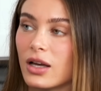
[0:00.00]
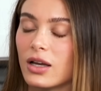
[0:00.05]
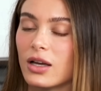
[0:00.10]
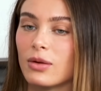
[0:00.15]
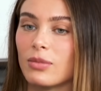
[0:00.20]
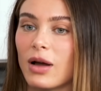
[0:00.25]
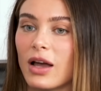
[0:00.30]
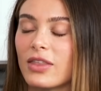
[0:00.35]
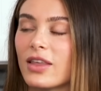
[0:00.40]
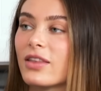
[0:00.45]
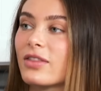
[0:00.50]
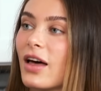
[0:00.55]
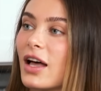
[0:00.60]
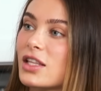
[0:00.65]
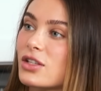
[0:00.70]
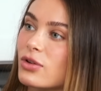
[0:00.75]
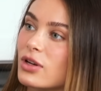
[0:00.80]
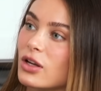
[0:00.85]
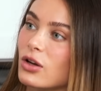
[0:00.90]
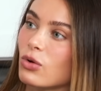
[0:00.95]
I think
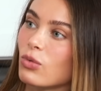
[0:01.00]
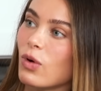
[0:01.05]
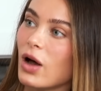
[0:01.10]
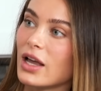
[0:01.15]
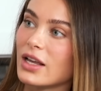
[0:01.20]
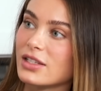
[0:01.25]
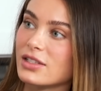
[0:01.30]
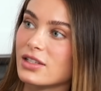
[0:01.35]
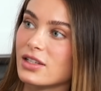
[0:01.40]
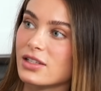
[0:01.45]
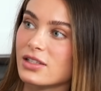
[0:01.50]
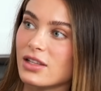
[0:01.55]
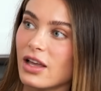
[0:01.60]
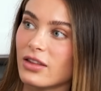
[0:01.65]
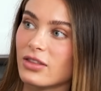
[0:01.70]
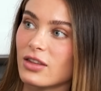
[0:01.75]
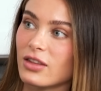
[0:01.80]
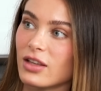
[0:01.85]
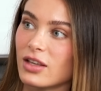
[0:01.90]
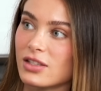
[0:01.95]
that's what it was, is
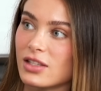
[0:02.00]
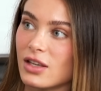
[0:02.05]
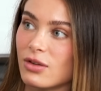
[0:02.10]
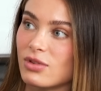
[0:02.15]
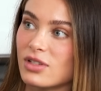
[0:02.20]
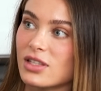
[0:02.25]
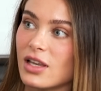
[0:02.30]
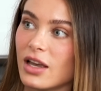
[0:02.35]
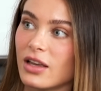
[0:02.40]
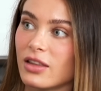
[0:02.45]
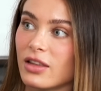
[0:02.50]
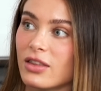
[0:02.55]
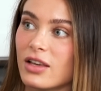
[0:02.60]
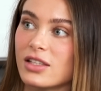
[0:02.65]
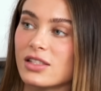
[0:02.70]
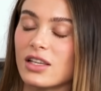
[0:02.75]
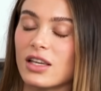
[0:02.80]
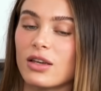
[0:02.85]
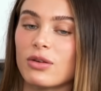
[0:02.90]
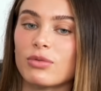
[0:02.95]
that the things that he was saying and the
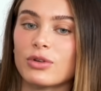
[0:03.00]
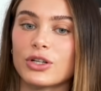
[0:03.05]
things that he